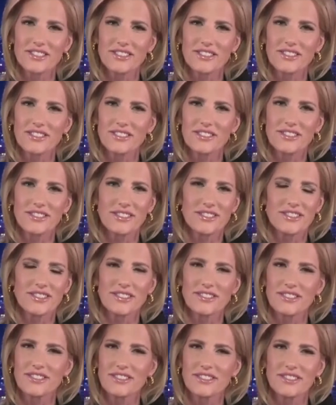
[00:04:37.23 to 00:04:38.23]

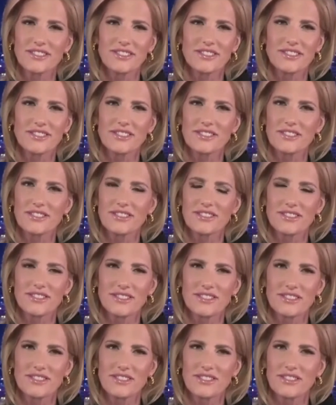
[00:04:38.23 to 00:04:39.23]

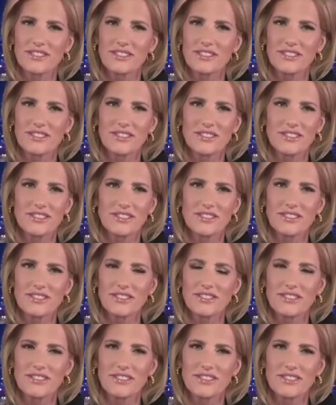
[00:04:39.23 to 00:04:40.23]

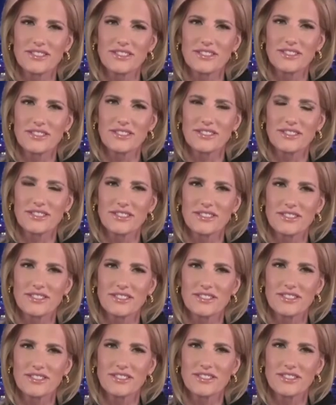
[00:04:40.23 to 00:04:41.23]

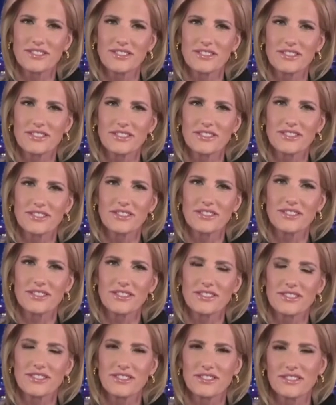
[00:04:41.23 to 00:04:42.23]

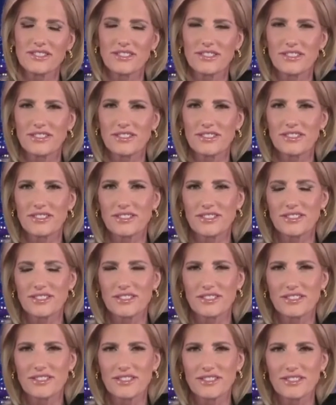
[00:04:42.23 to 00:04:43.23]
No words are spoken by the person on screen.